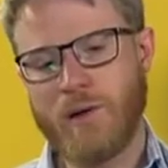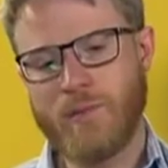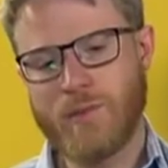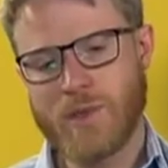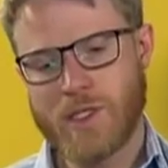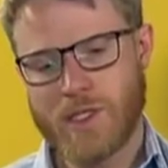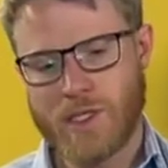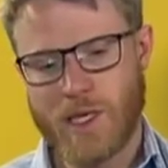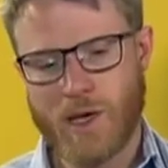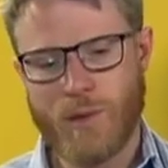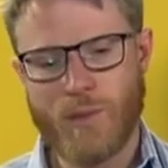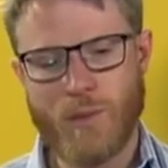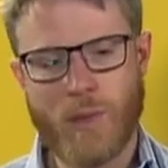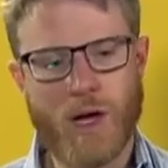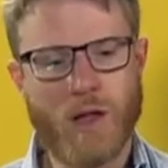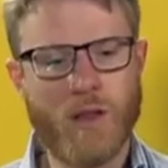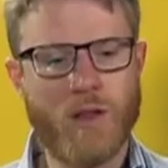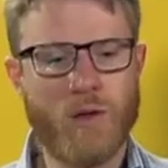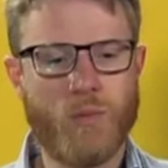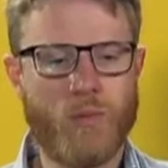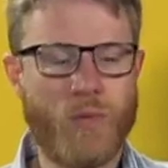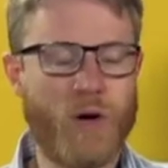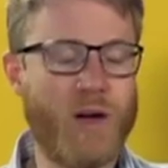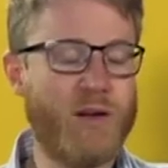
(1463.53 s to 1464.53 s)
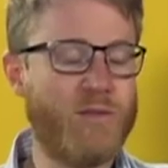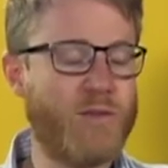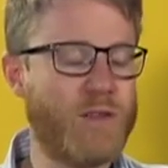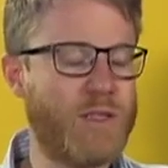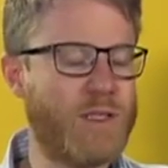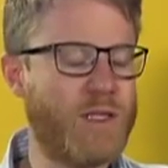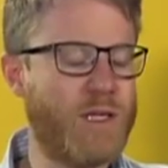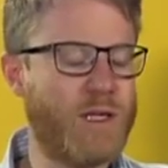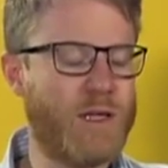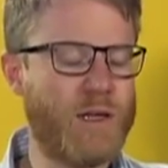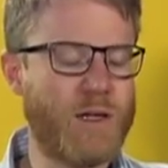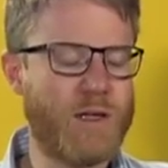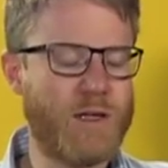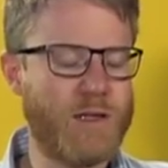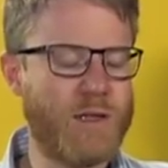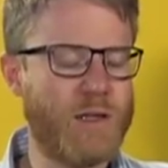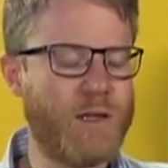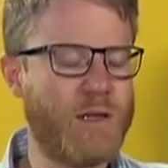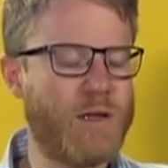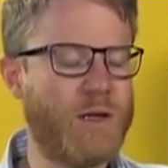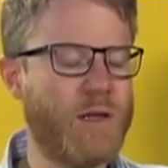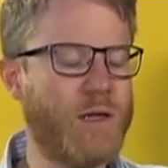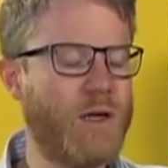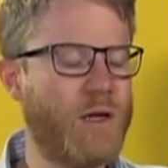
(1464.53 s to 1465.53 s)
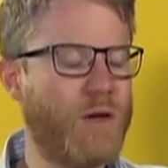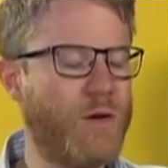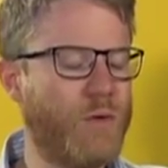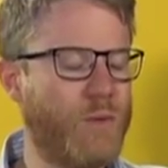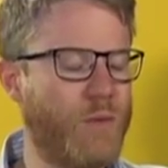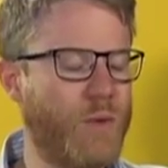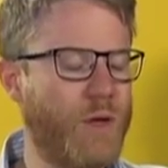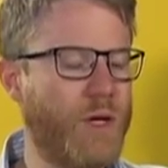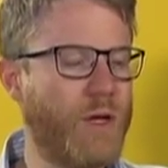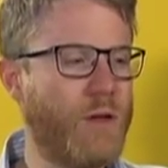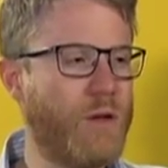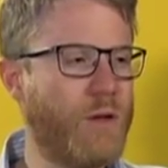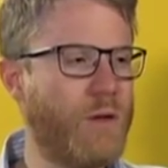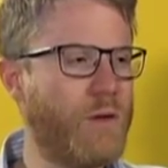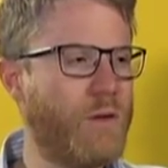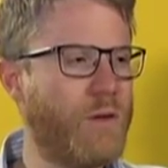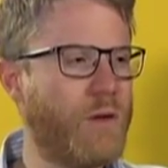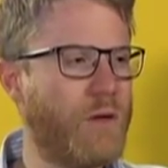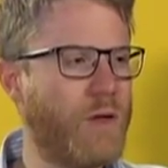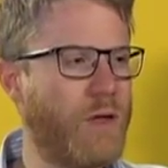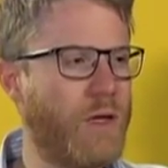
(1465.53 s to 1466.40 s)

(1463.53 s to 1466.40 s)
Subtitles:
some other private sector real